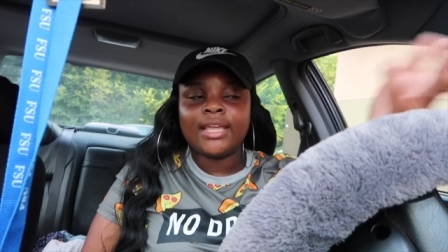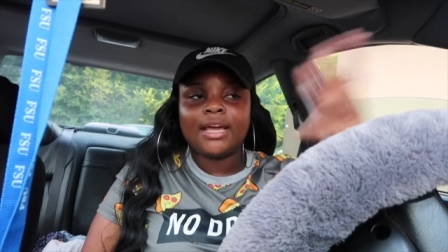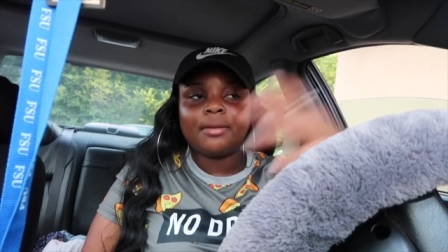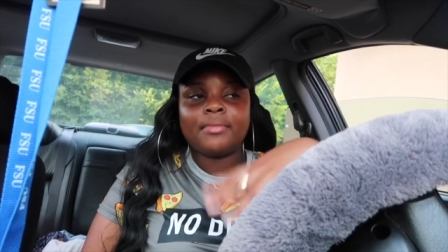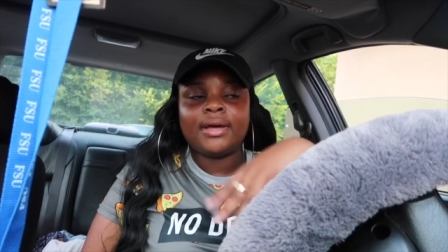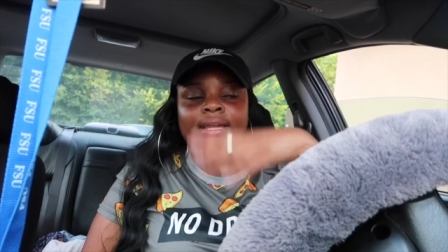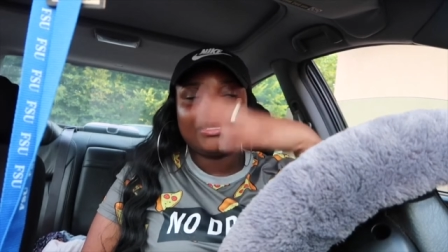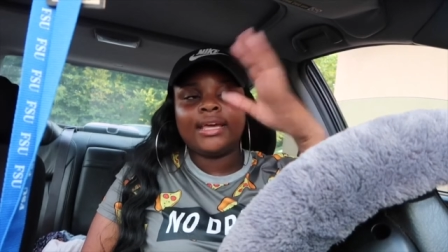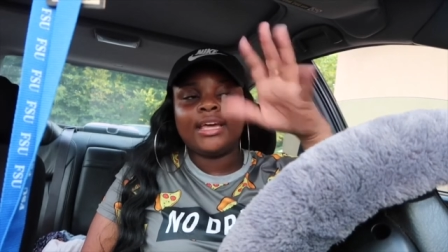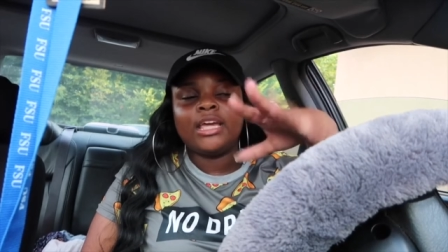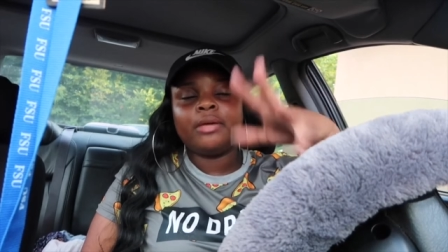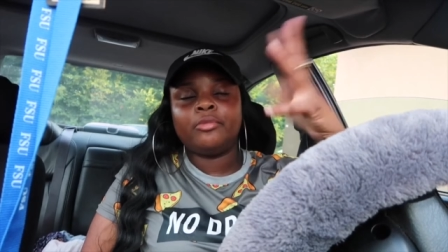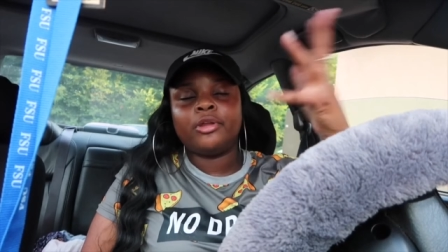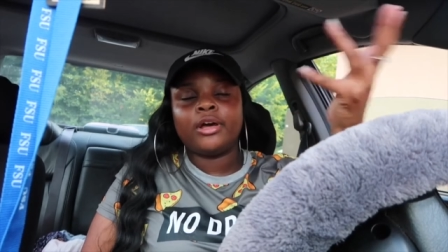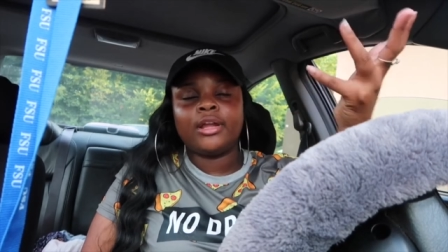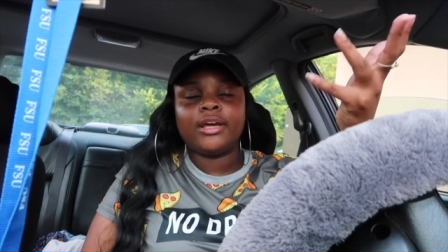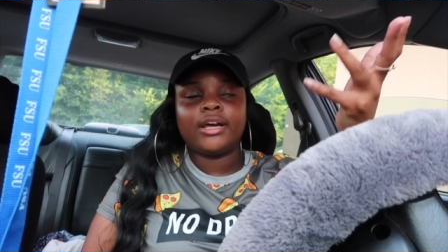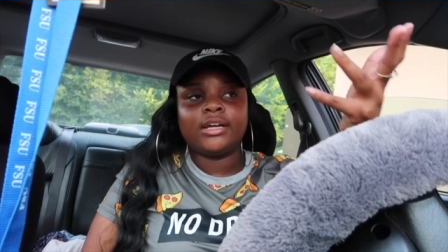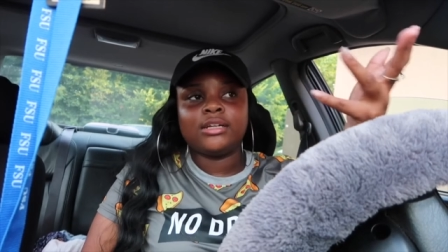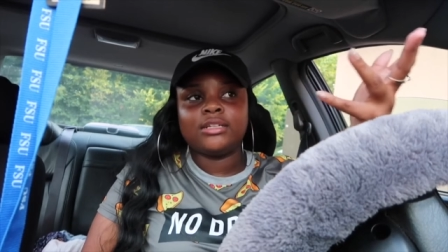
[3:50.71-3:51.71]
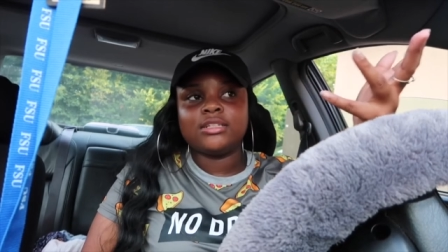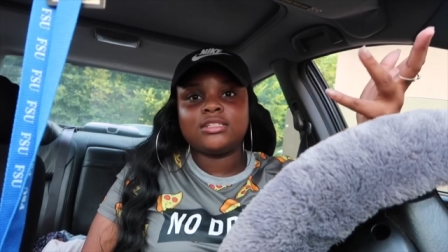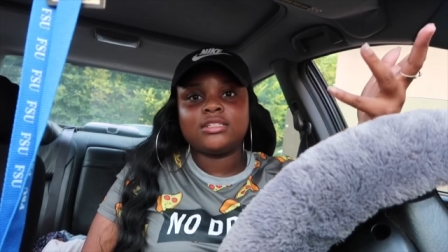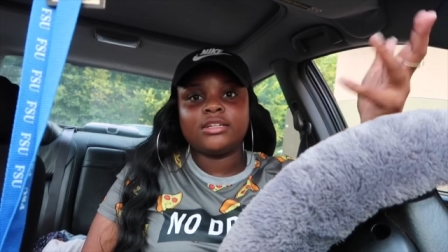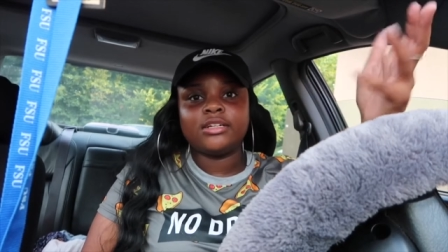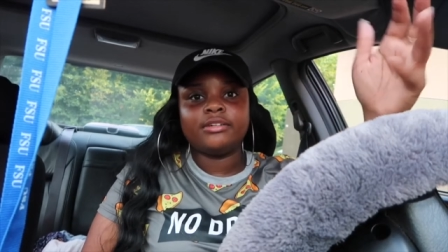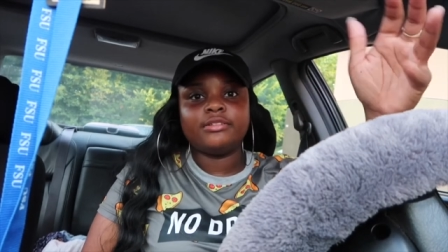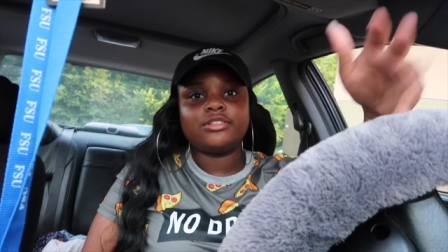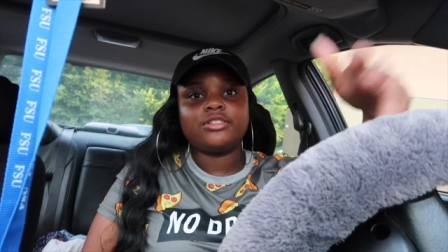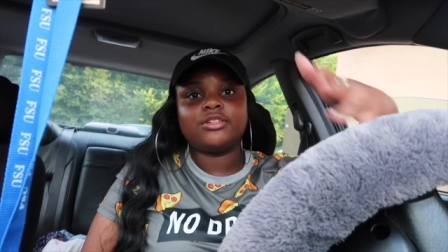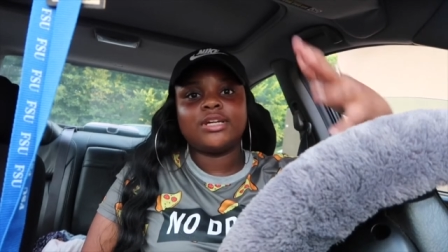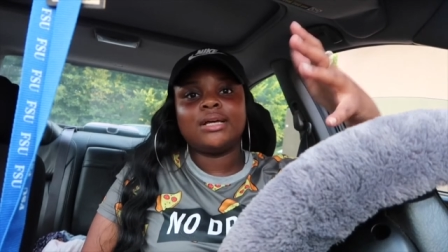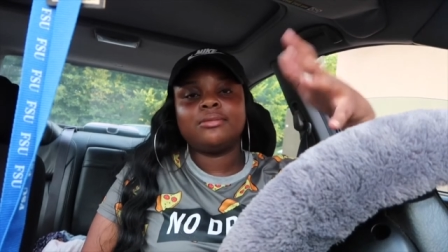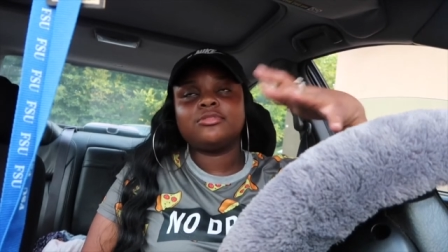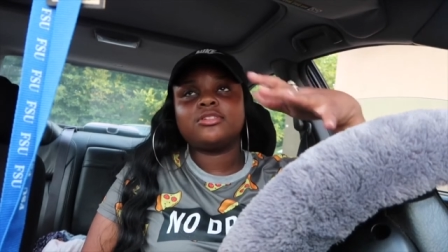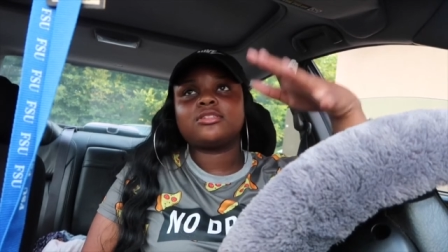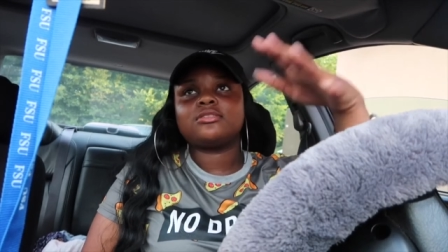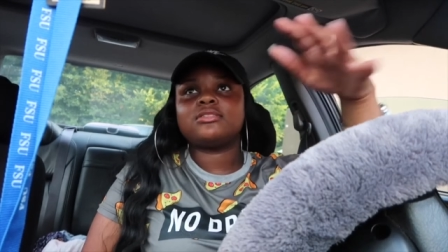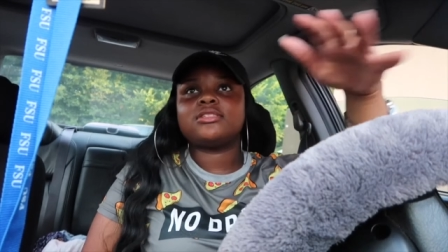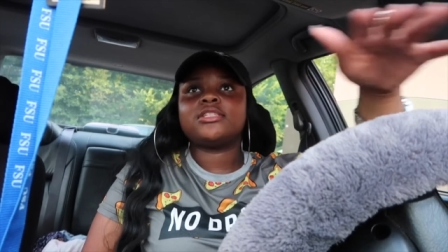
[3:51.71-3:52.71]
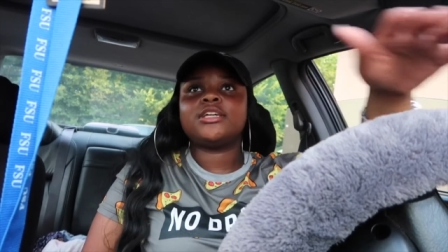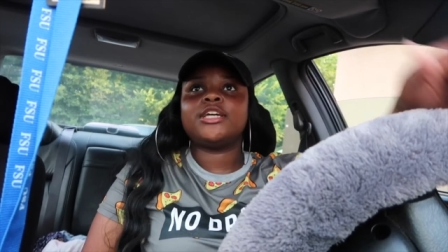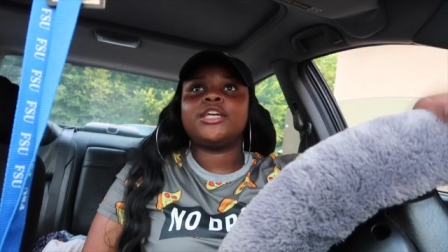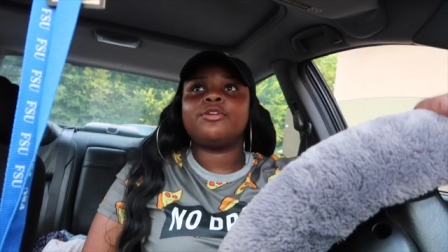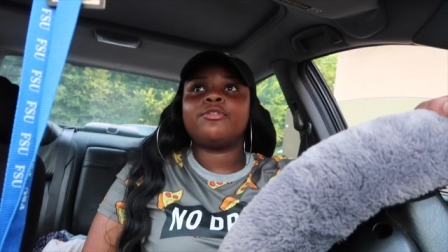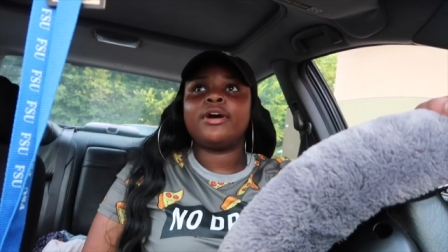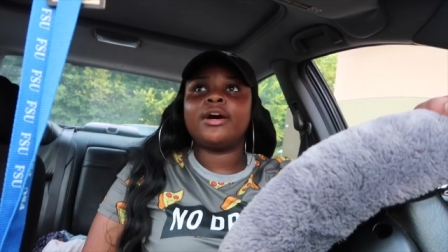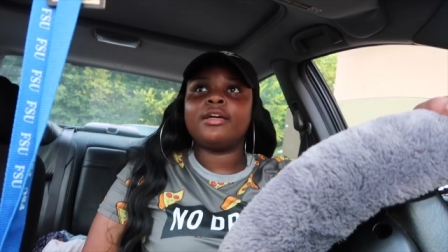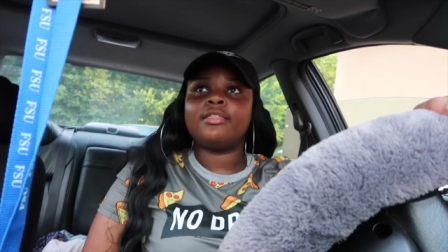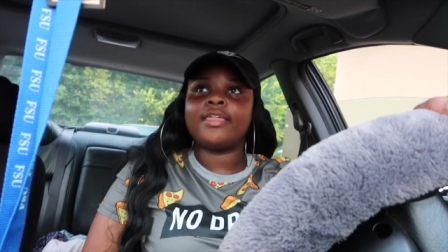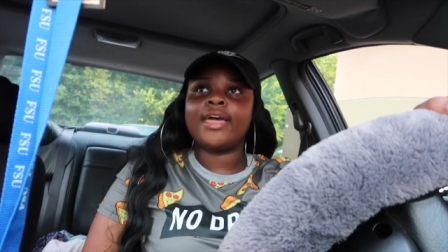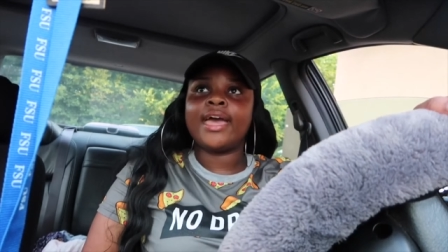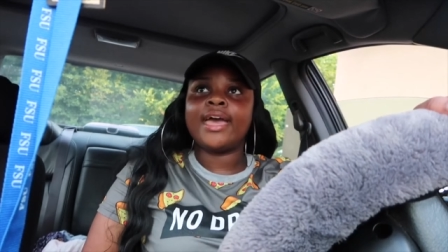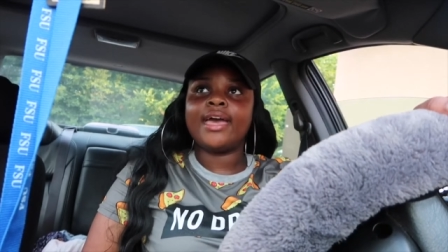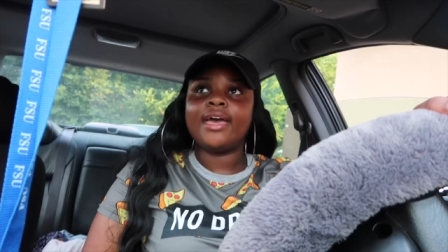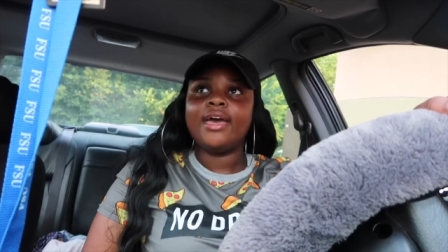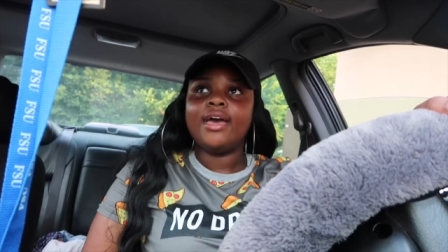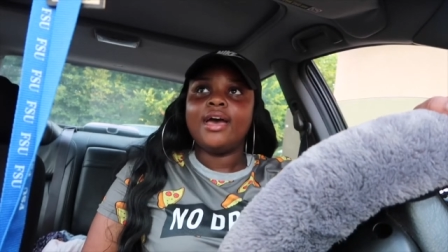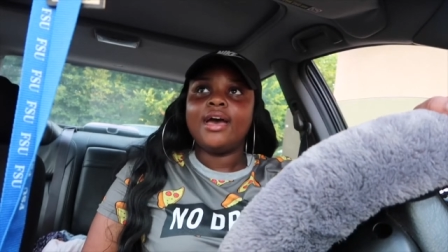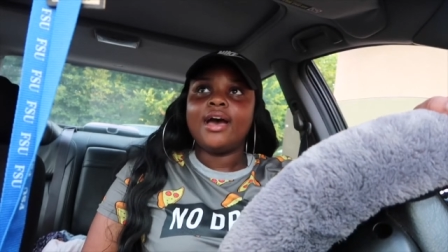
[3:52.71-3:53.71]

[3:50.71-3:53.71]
like my name and all that kind of stuff. So I'm just gonna tell you all that.